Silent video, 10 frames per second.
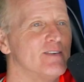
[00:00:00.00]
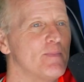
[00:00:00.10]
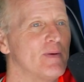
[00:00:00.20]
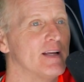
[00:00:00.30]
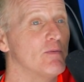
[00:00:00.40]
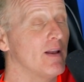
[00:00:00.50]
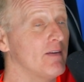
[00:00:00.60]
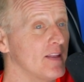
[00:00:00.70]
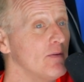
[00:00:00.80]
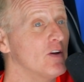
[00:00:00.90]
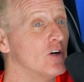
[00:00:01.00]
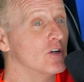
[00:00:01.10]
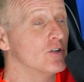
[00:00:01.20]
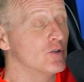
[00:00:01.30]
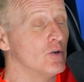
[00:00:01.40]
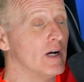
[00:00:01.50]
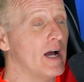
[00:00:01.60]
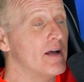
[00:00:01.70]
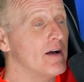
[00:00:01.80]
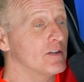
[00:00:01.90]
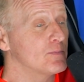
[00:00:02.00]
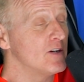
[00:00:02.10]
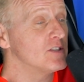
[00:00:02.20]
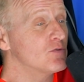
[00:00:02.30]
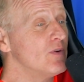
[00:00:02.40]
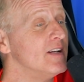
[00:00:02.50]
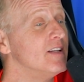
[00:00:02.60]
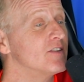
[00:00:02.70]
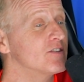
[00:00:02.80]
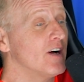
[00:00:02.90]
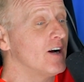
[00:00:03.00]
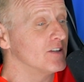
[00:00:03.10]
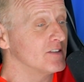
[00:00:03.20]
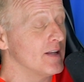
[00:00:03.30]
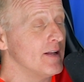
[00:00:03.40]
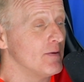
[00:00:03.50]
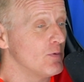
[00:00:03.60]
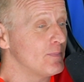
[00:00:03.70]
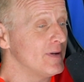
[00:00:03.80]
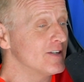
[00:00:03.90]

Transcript: Europa League. Well, I think we've got a good draw. I suppose it's written in the stars, and it would be